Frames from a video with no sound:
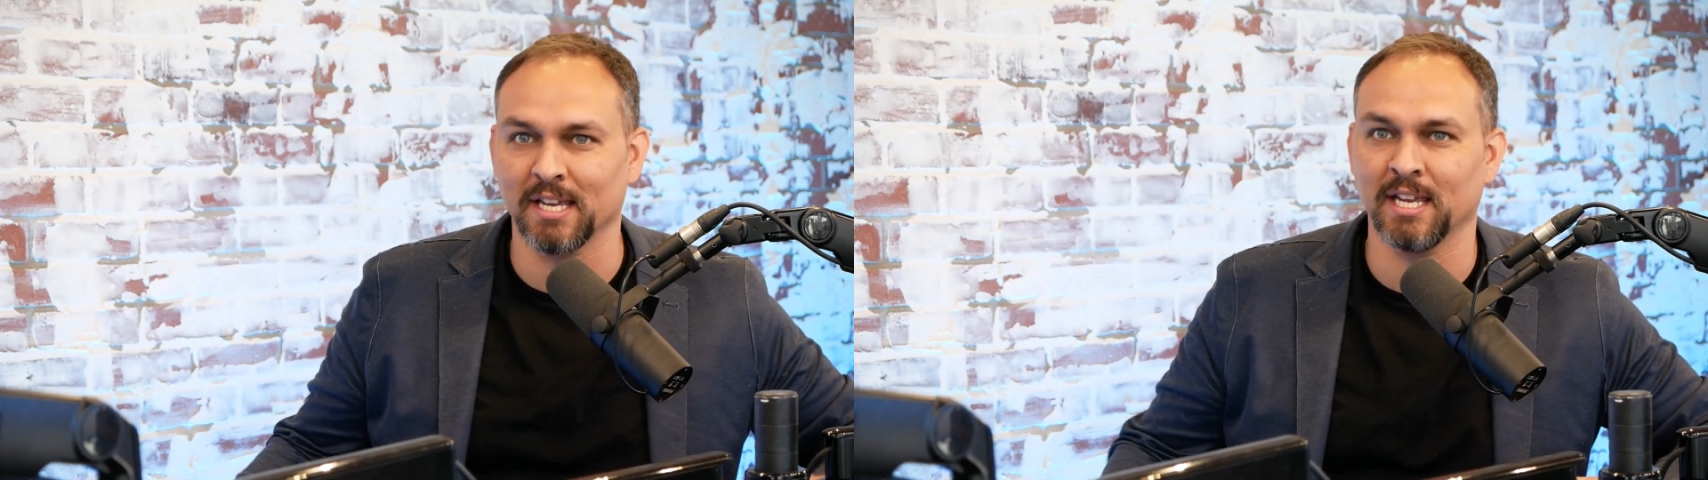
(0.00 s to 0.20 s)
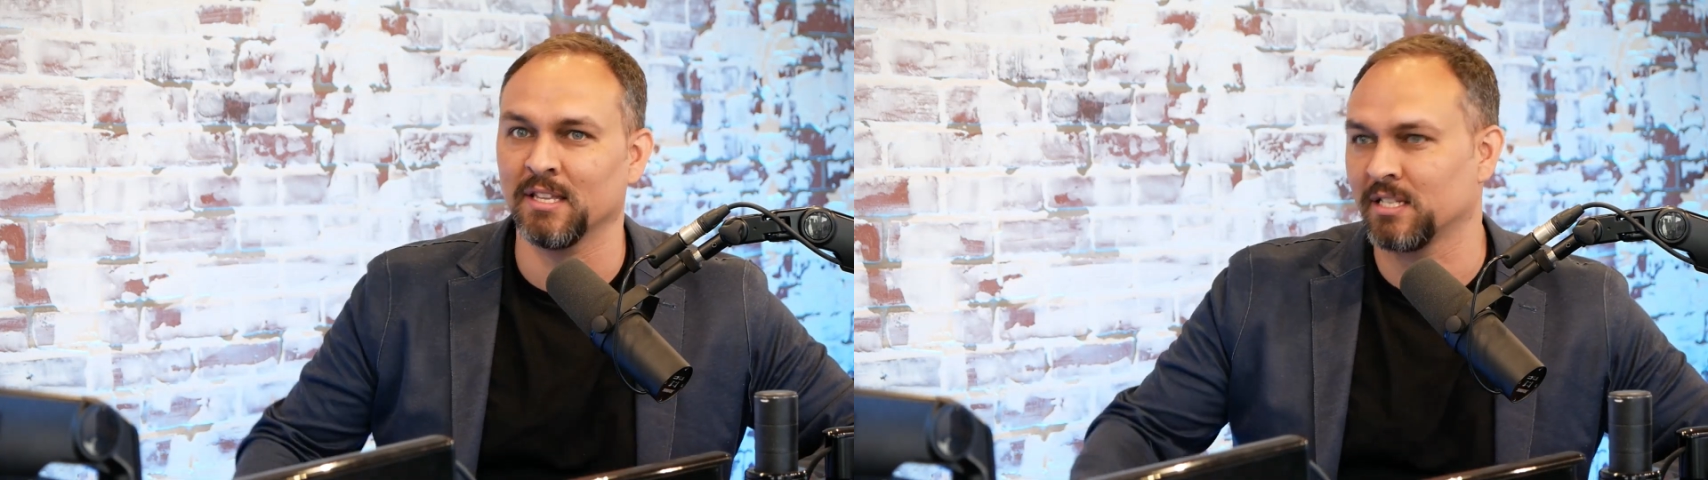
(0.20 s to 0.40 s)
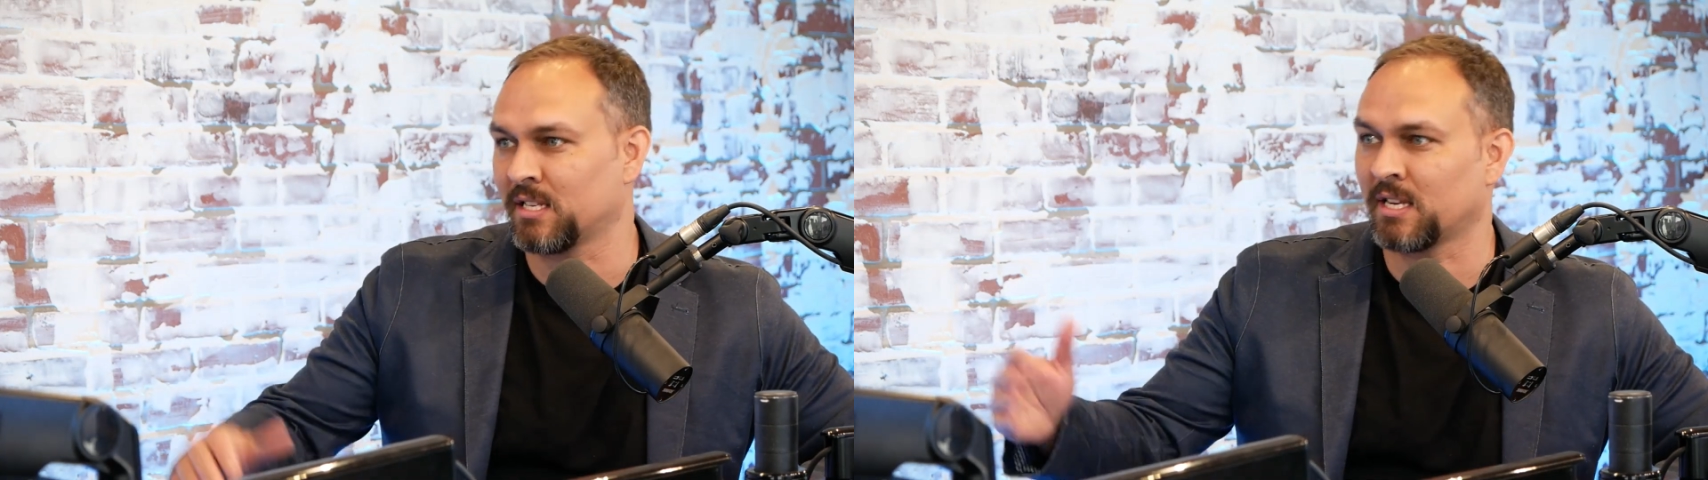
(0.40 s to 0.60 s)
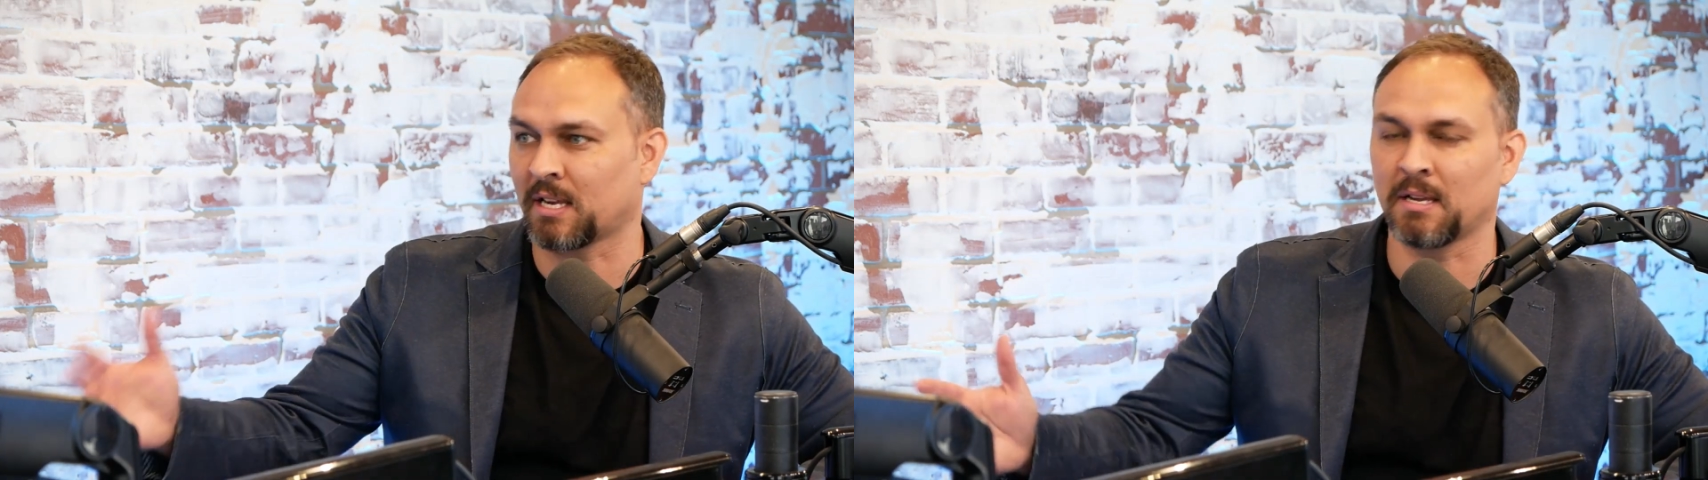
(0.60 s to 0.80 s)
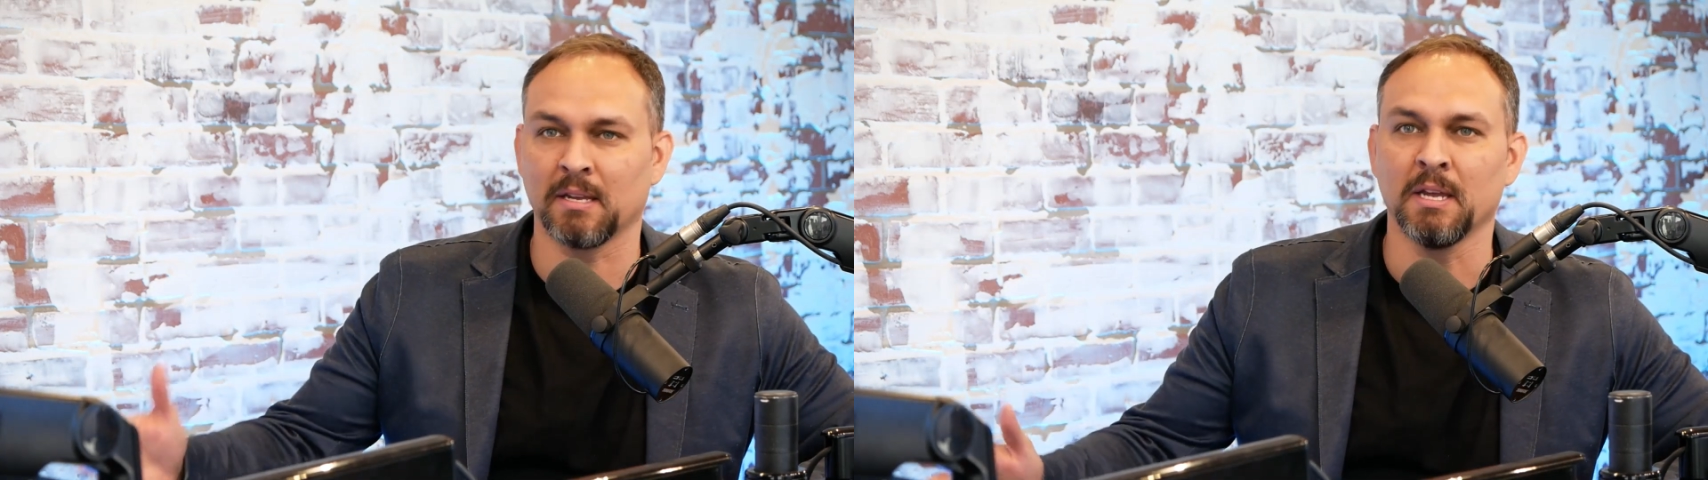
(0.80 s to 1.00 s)
And this is
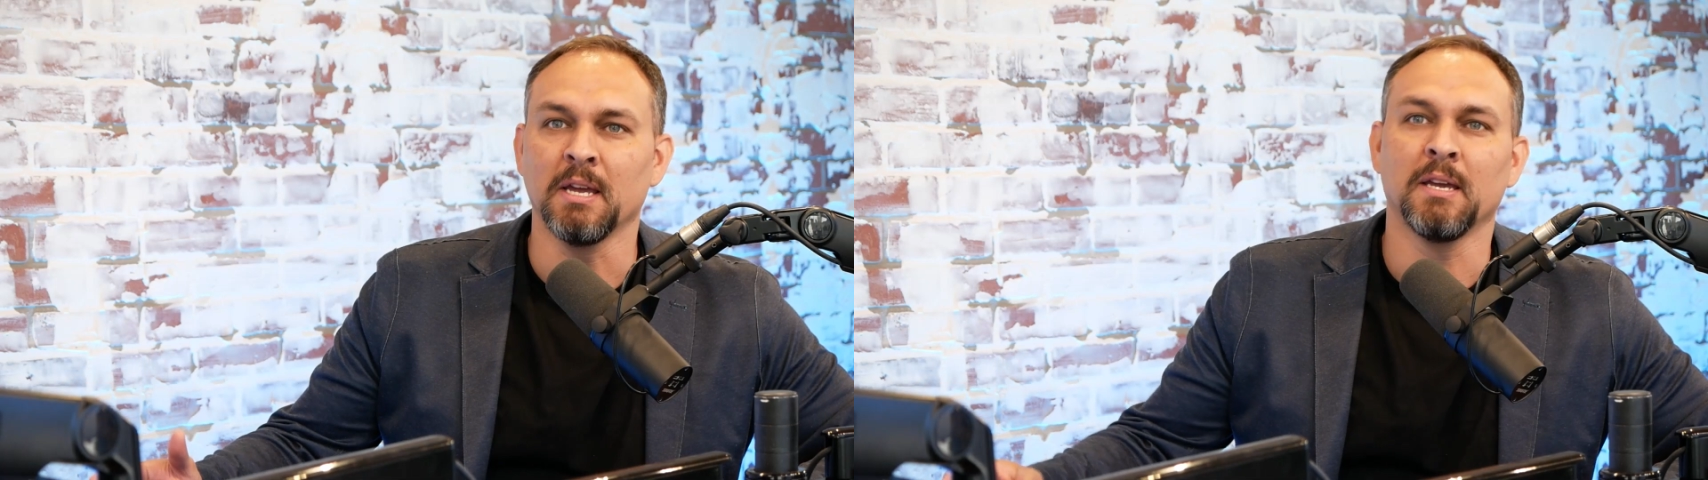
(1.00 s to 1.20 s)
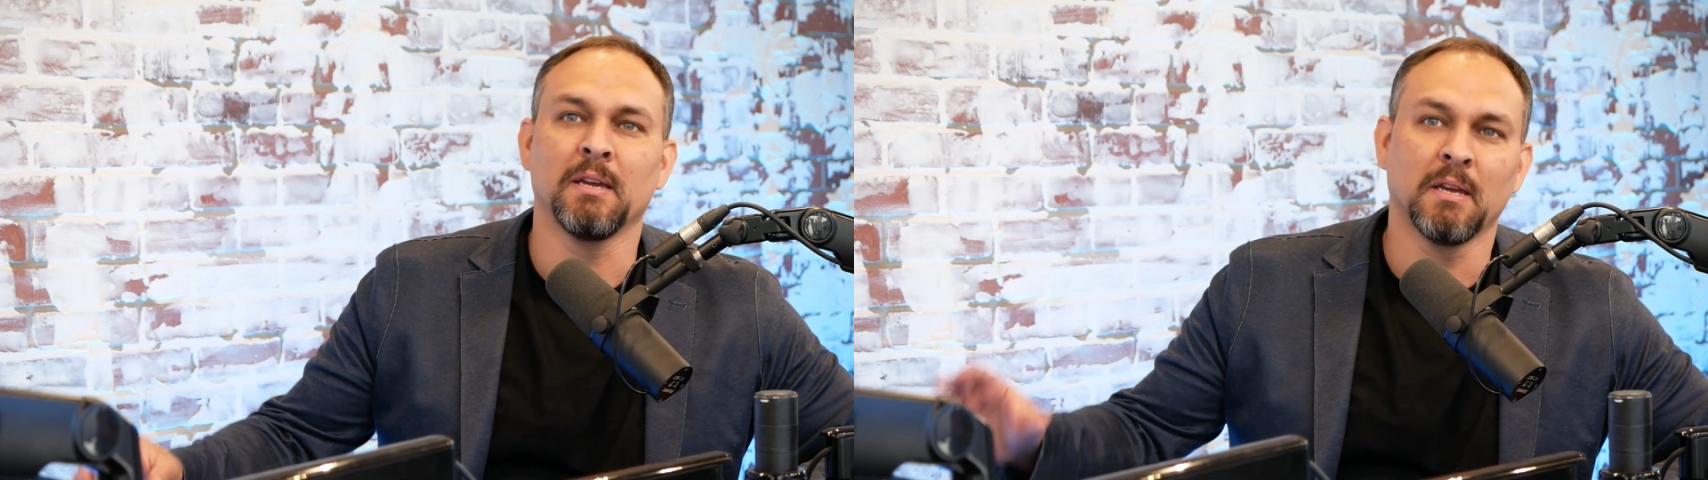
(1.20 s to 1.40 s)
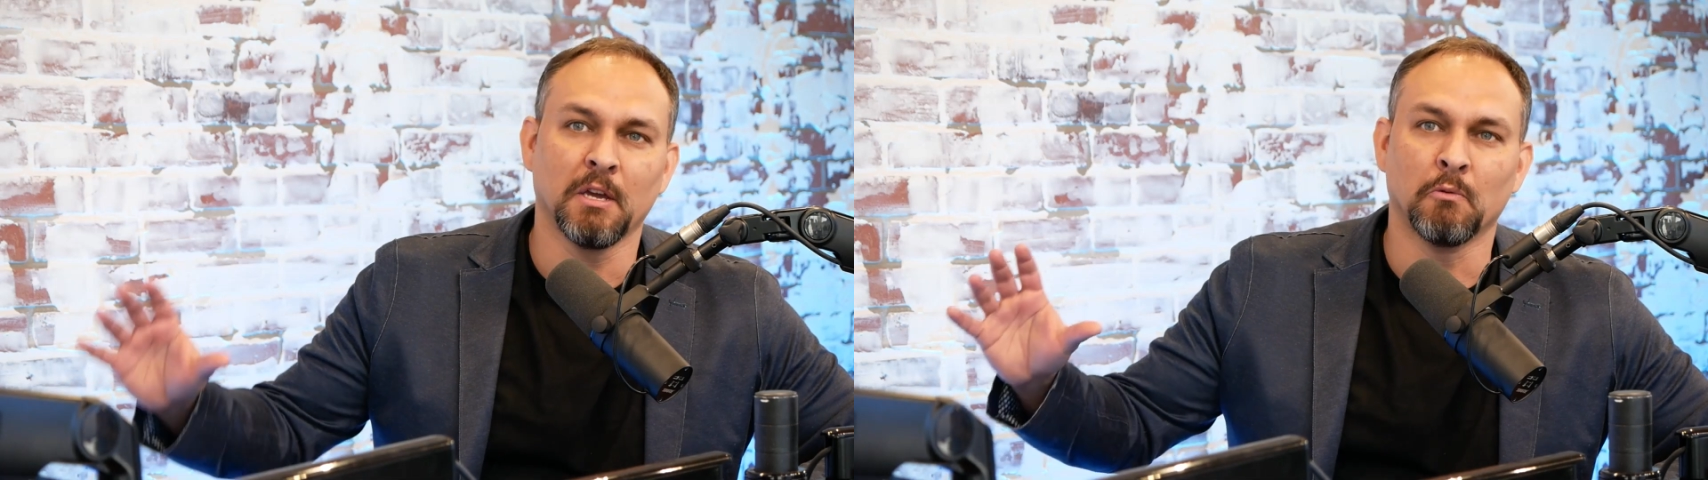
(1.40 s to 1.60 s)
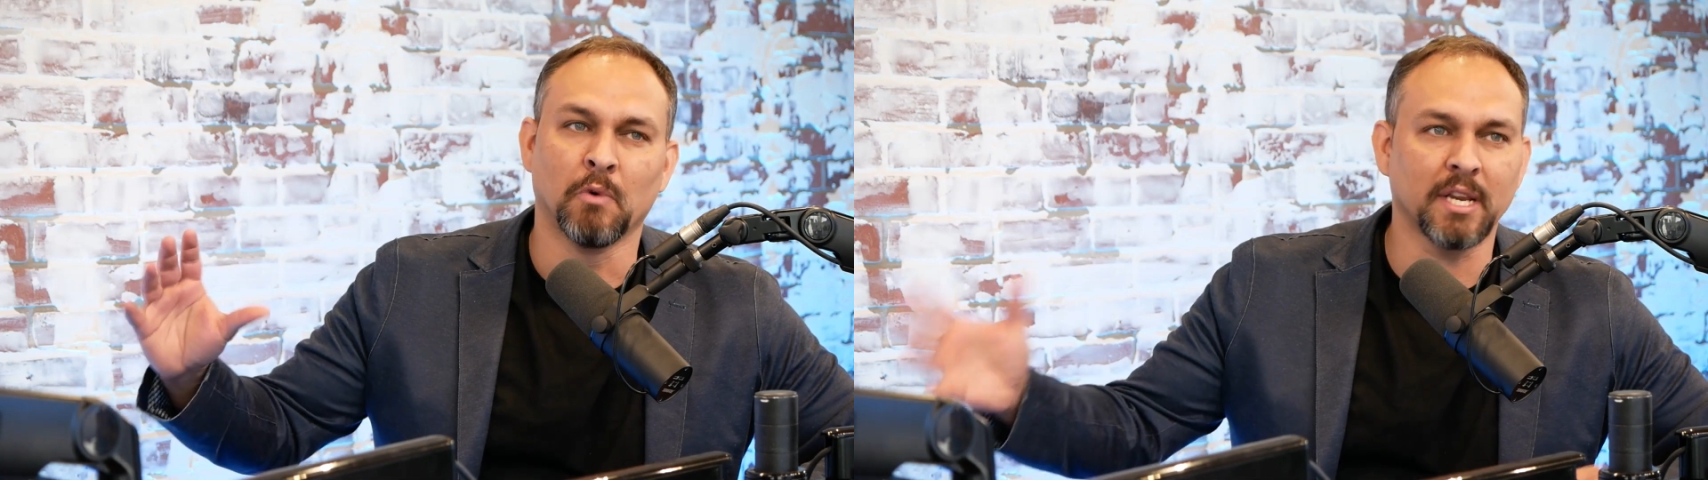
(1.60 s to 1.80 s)
what